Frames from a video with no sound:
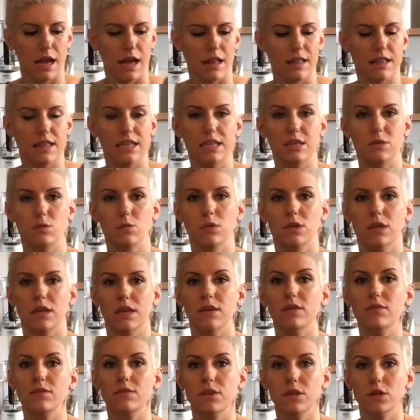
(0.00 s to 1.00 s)
This will
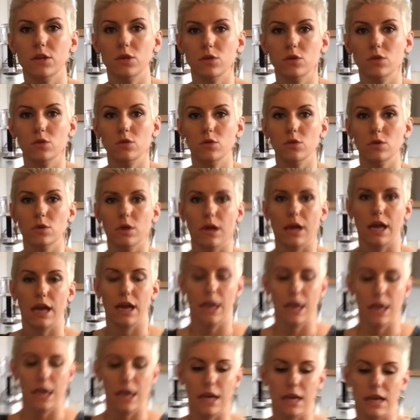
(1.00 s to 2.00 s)
give you
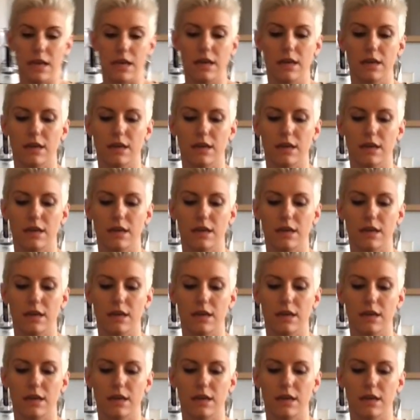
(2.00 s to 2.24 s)
a